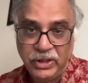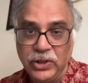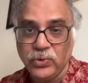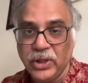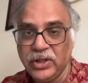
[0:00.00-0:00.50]

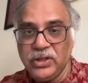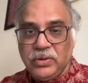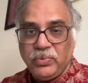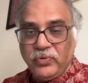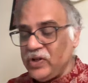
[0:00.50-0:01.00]
Rick Durrett is
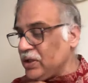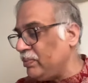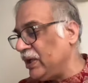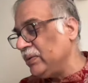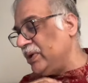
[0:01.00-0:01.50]
a professor of
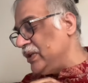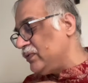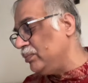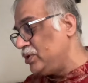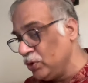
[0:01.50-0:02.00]
mathematics
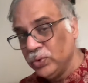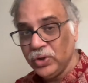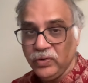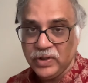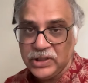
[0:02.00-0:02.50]
from Duke
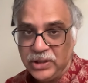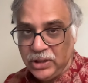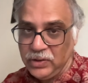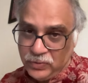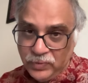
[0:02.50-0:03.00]

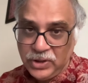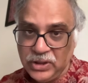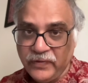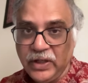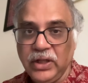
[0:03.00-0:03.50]
University, so which
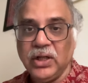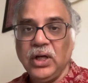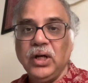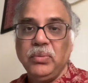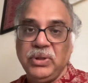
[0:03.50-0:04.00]
is a very
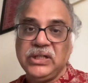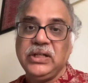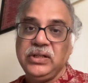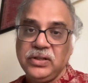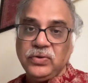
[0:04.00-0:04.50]

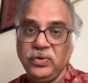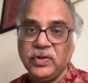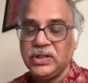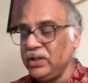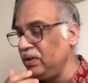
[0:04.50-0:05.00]
prestigious
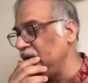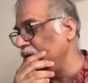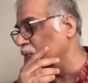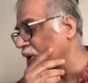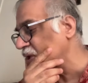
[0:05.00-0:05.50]
university in the
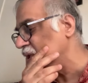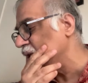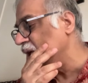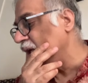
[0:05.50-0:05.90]
US.